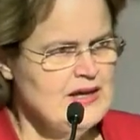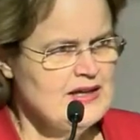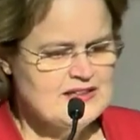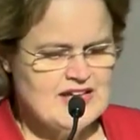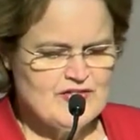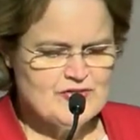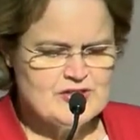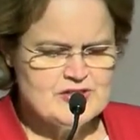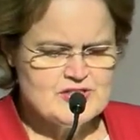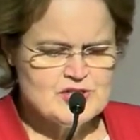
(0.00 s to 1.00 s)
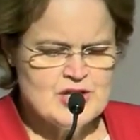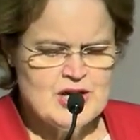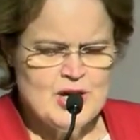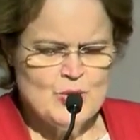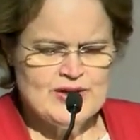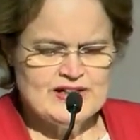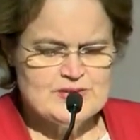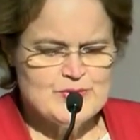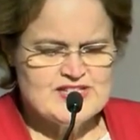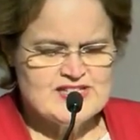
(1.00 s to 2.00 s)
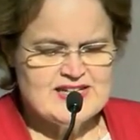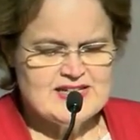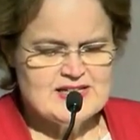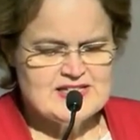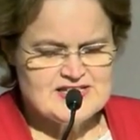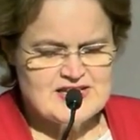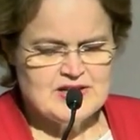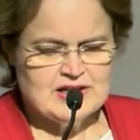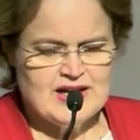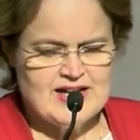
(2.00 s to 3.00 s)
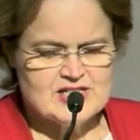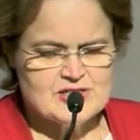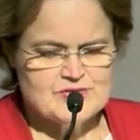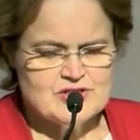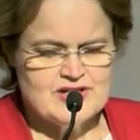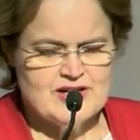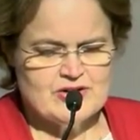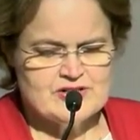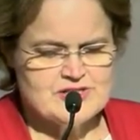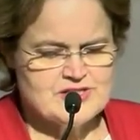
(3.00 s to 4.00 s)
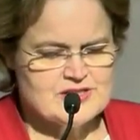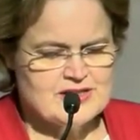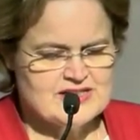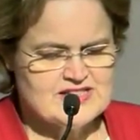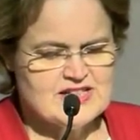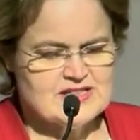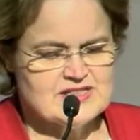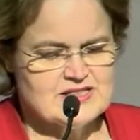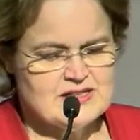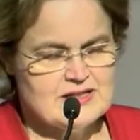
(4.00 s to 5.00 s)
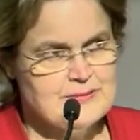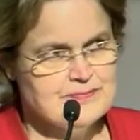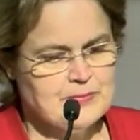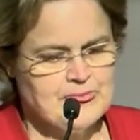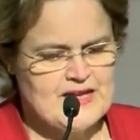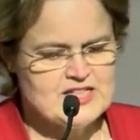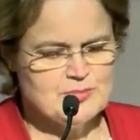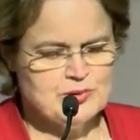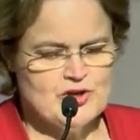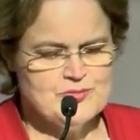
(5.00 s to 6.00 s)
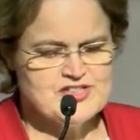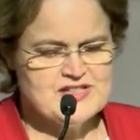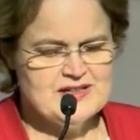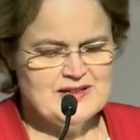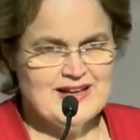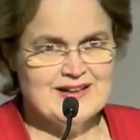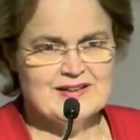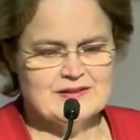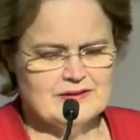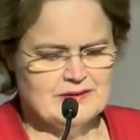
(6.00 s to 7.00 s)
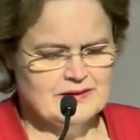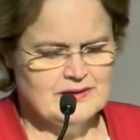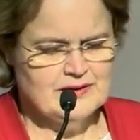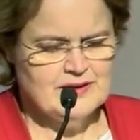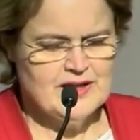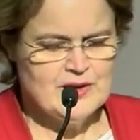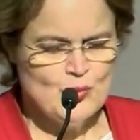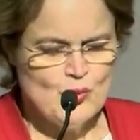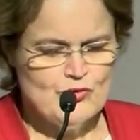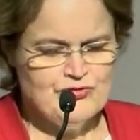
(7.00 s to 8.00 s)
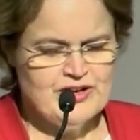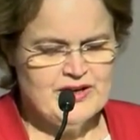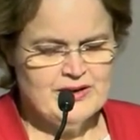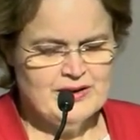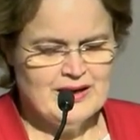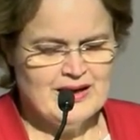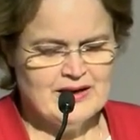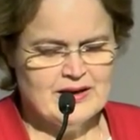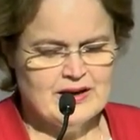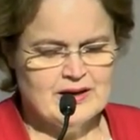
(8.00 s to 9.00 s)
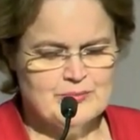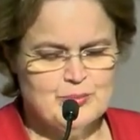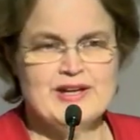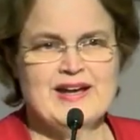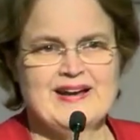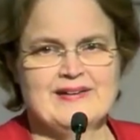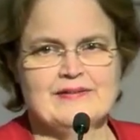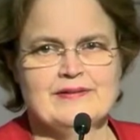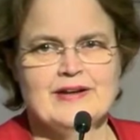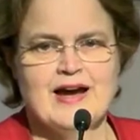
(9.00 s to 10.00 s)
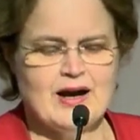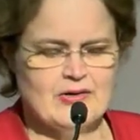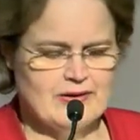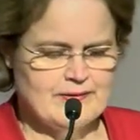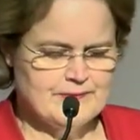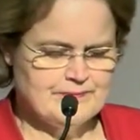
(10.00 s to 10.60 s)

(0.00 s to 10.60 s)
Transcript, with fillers: In governance, we see the likes of Daenerys and Sansa. In diplomacy, Catelyn. In warfare, Arya, Brienne, Yara.